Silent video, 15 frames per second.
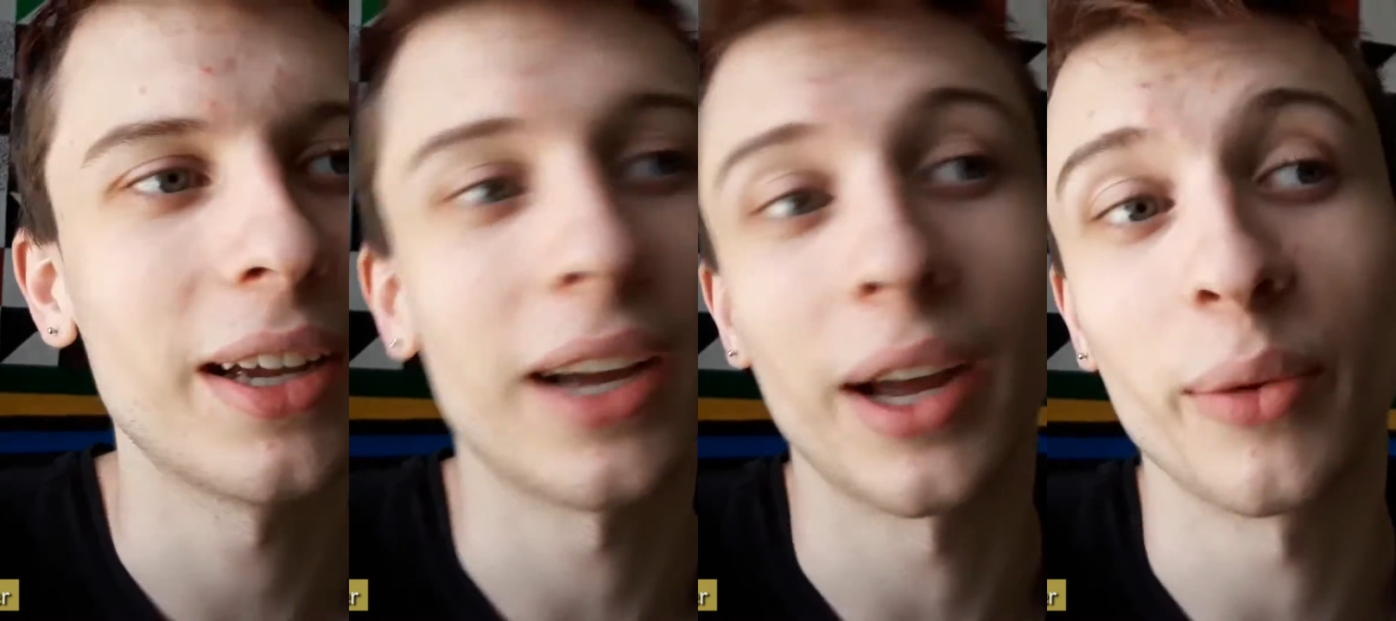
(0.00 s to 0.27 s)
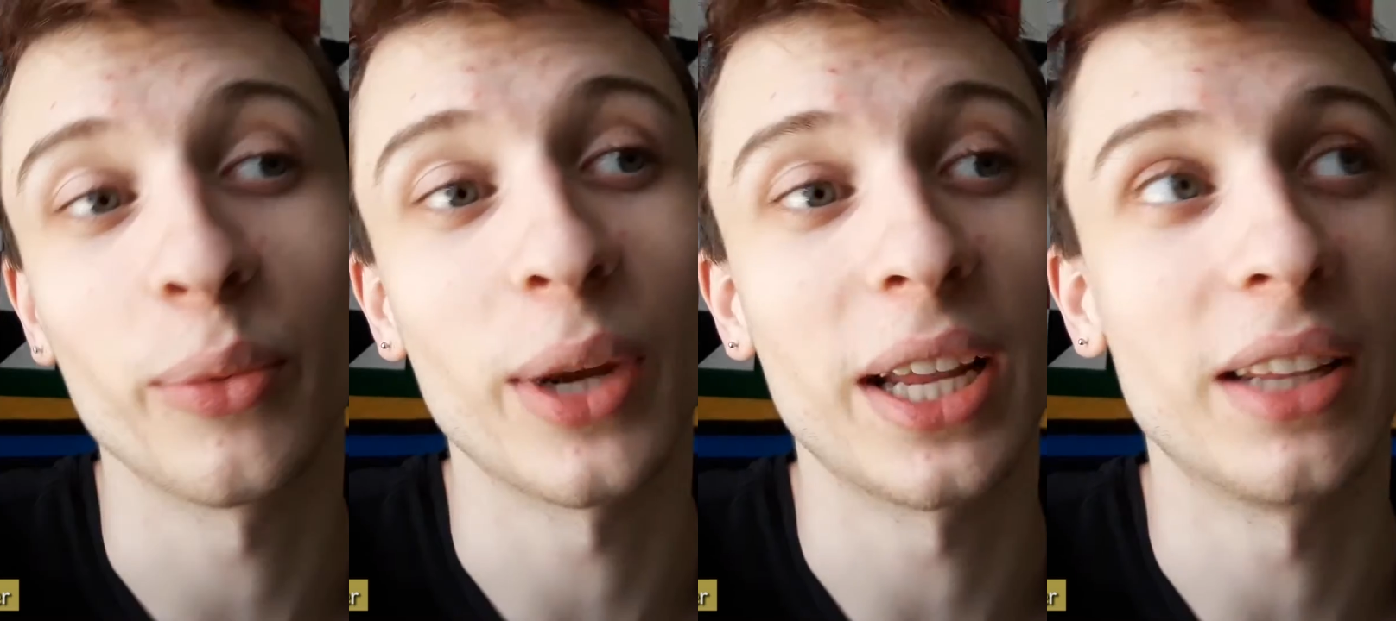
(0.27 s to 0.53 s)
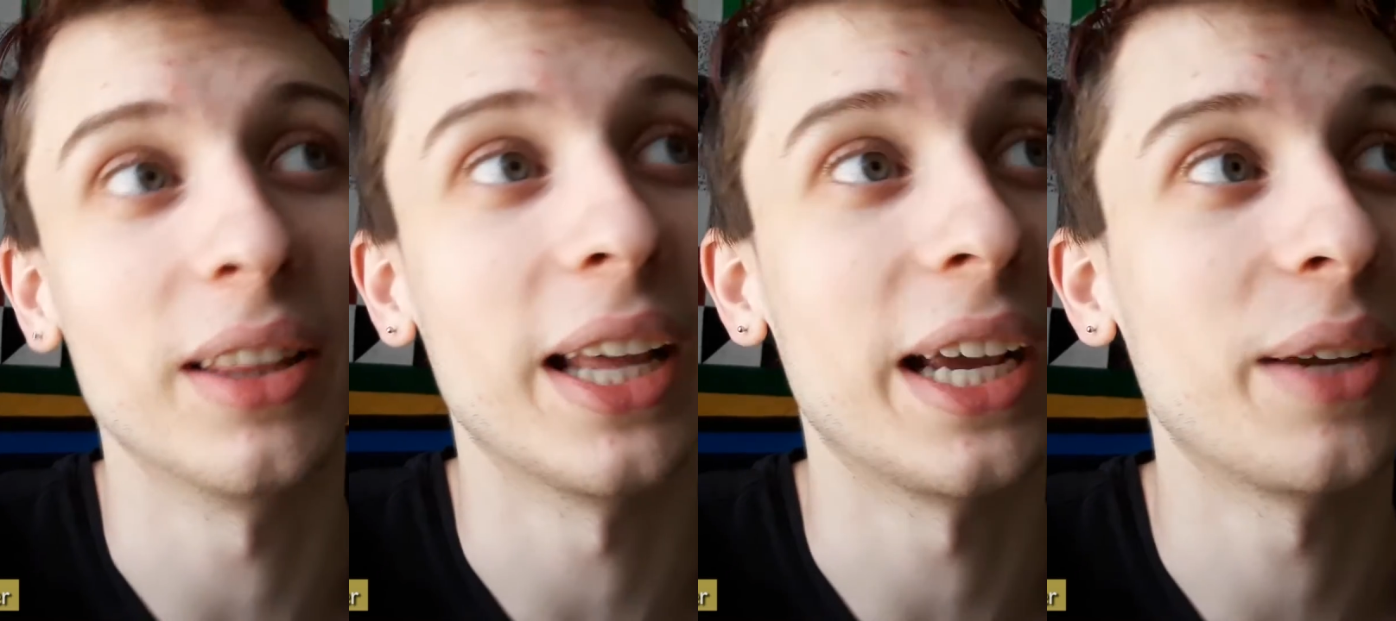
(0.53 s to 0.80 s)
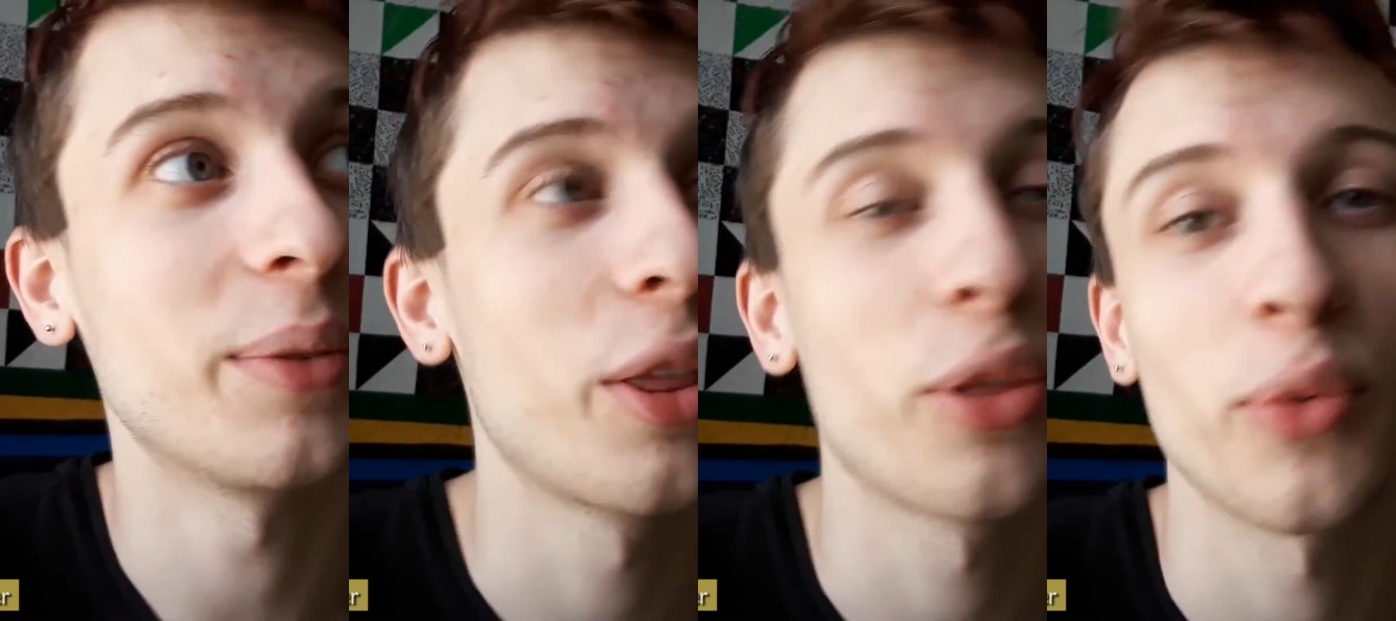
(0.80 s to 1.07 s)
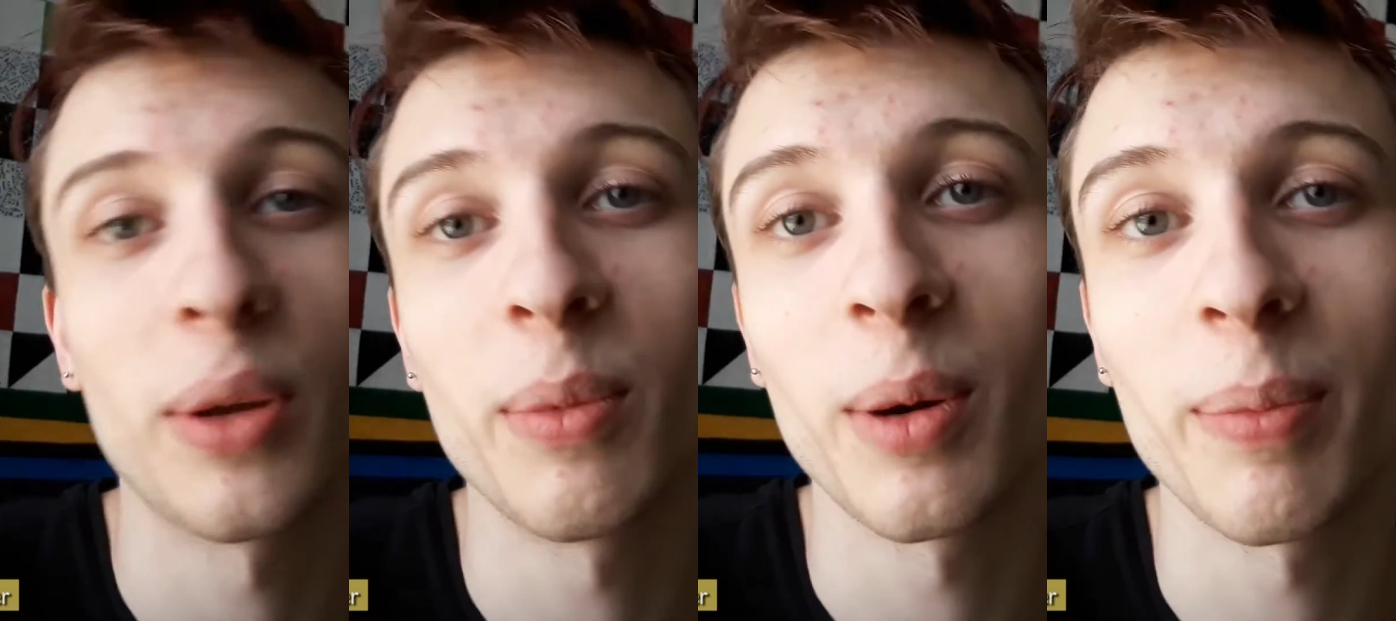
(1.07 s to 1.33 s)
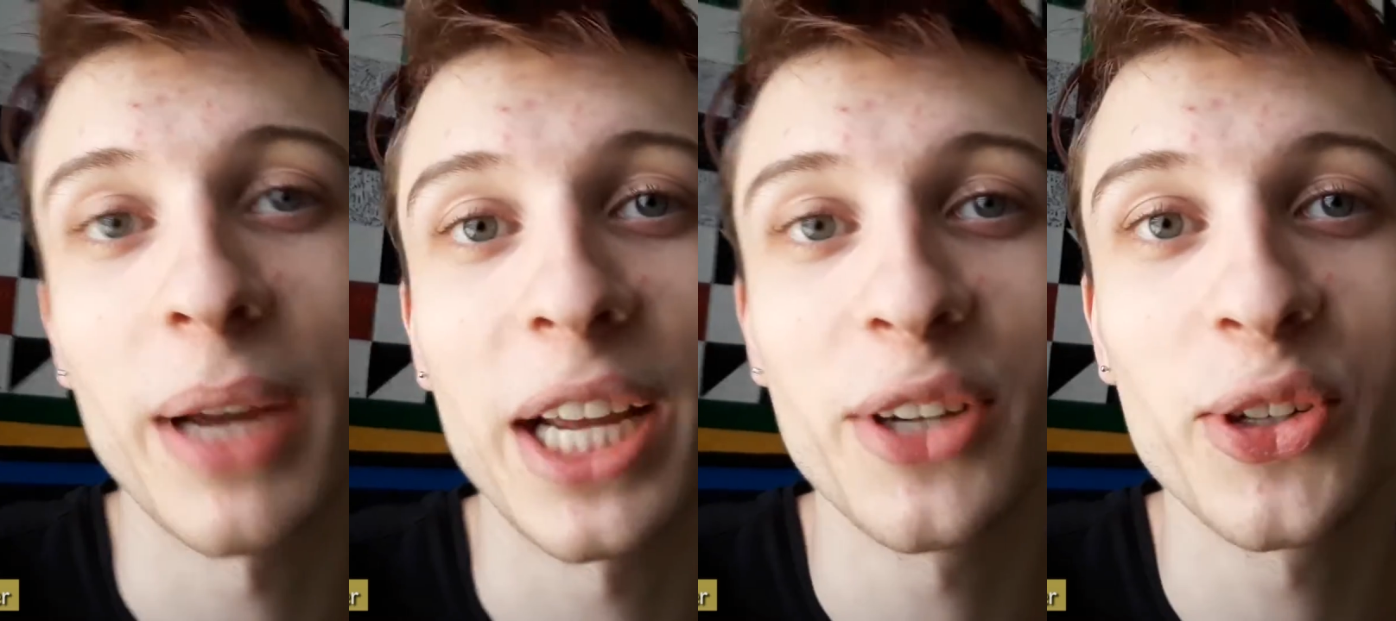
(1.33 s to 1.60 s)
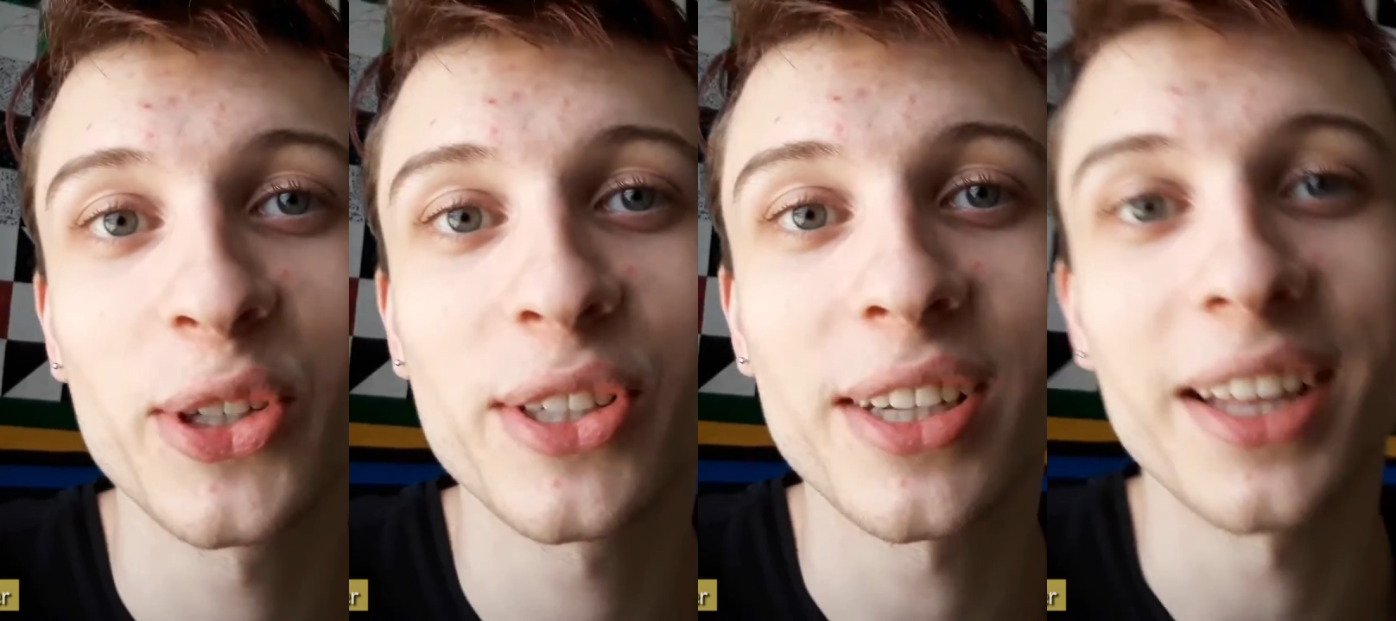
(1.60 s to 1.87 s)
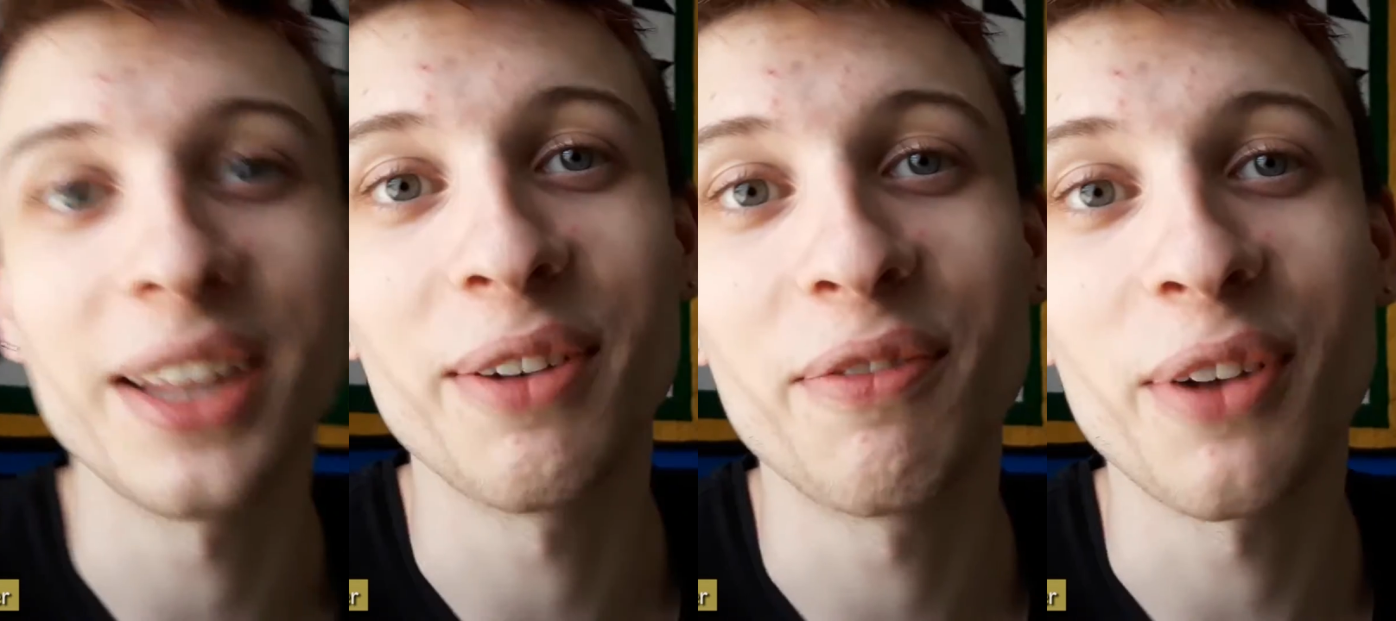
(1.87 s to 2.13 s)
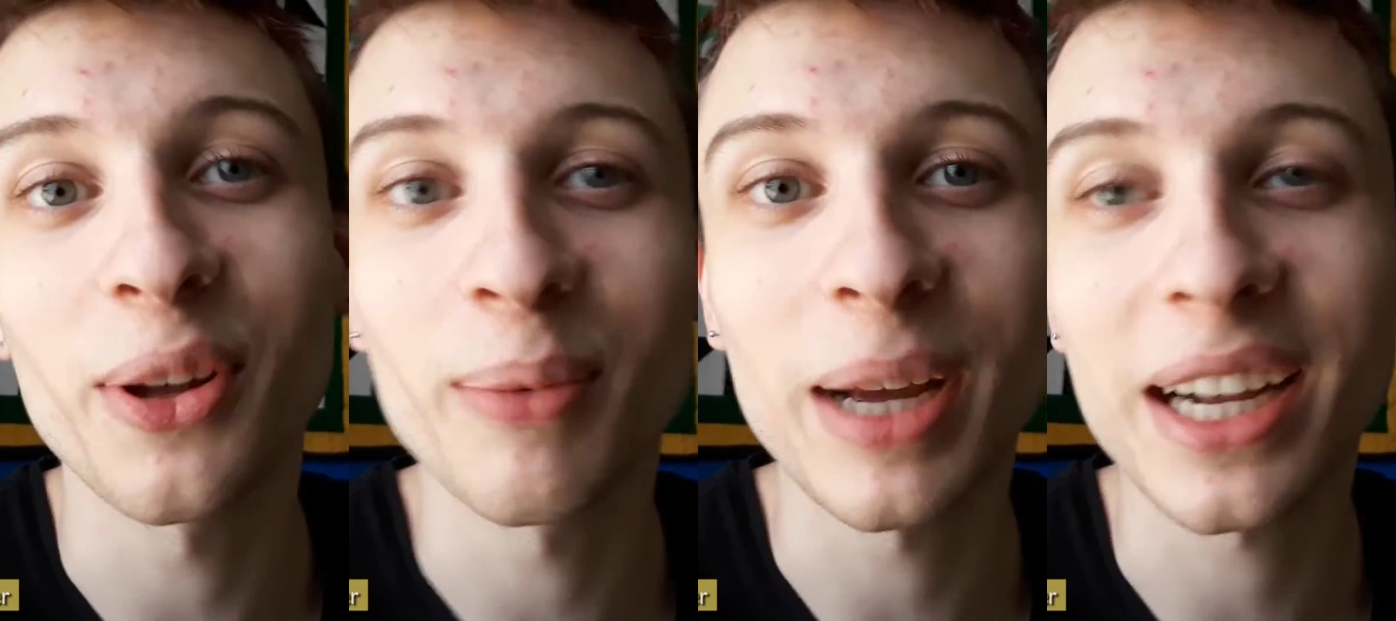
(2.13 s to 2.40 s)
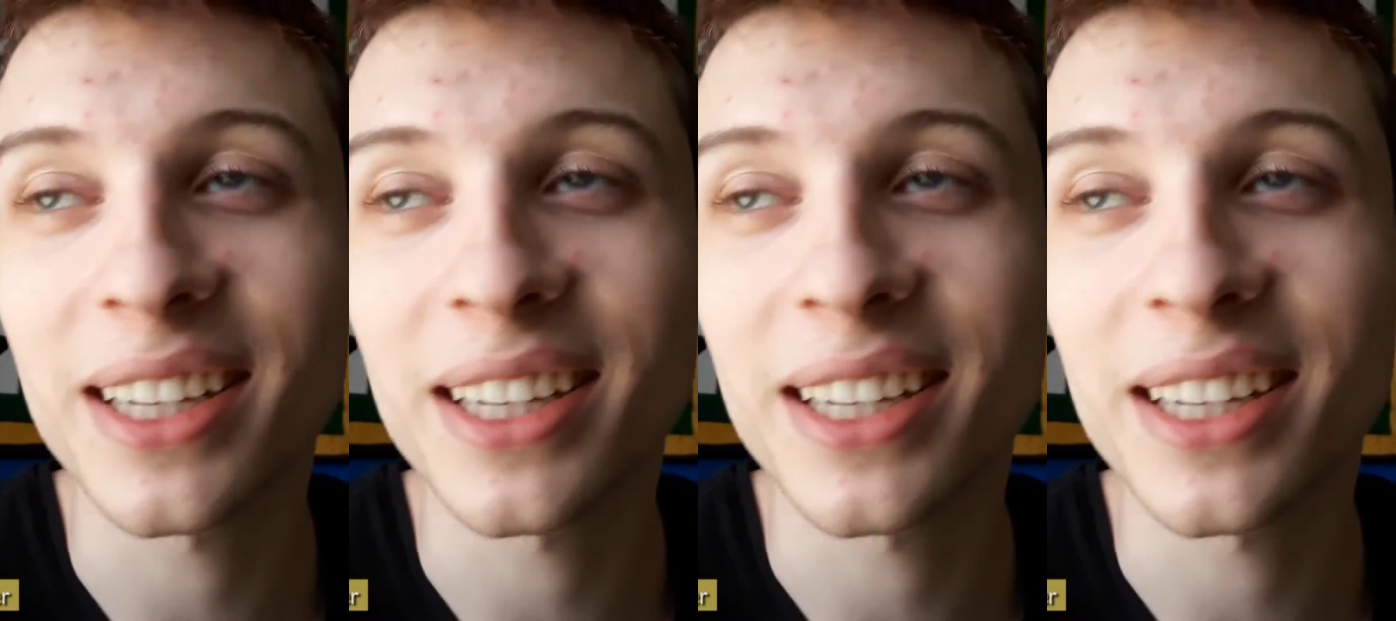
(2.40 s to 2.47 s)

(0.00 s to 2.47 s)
I read like 3 more pages and then fell back